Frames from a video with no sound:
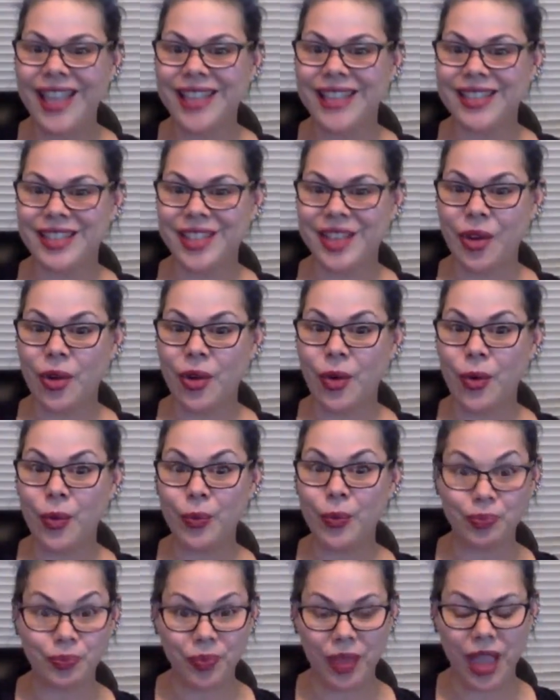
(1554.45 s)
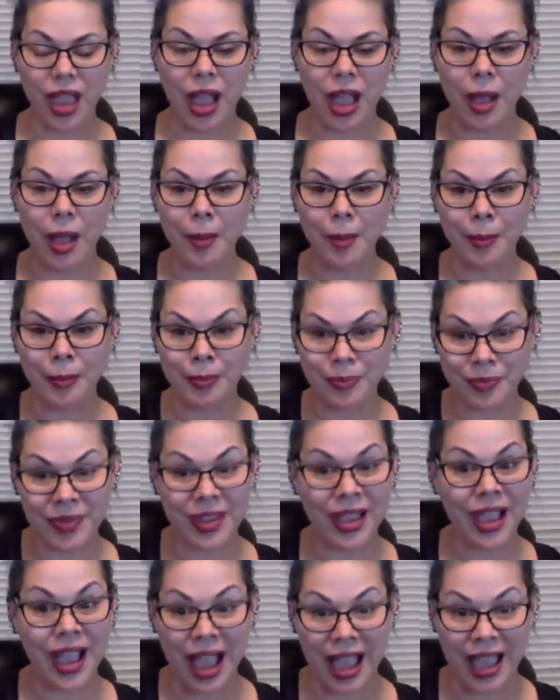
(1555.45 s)
So um,
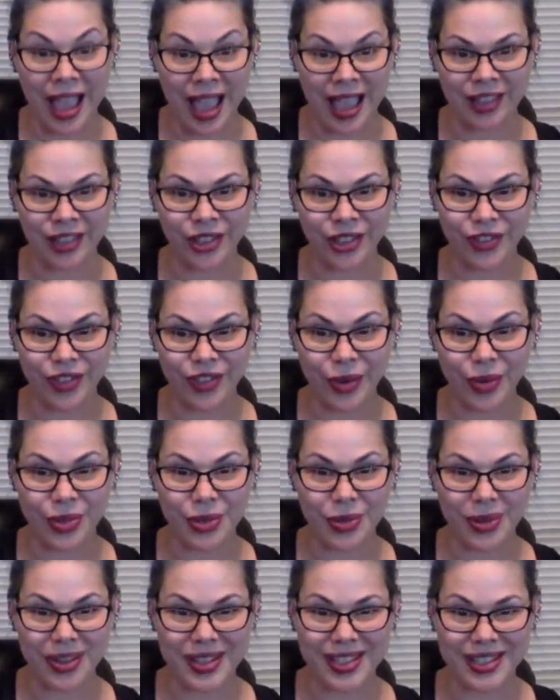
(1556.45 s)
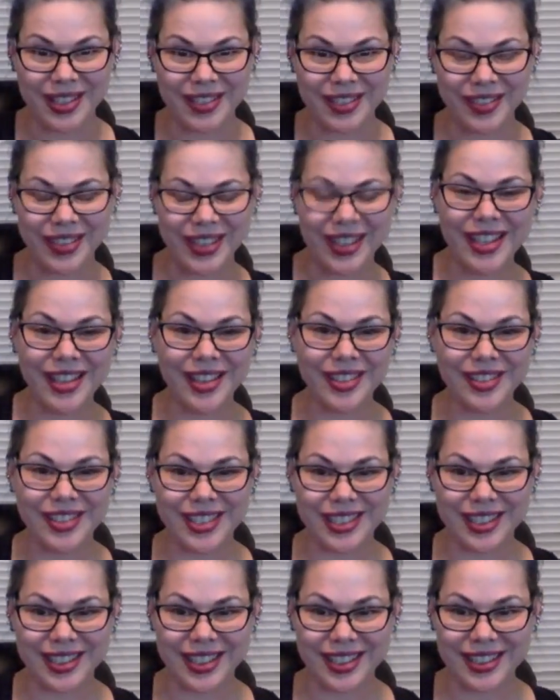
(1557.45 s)
I, I look forward to watching the video
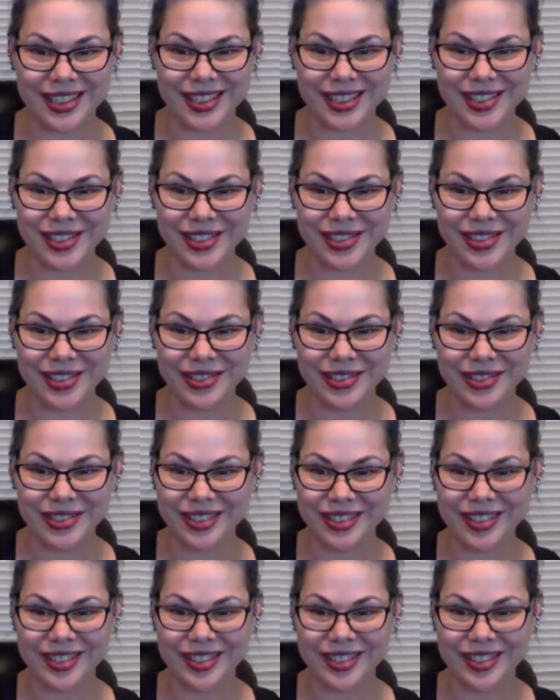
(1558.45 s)
tonight too.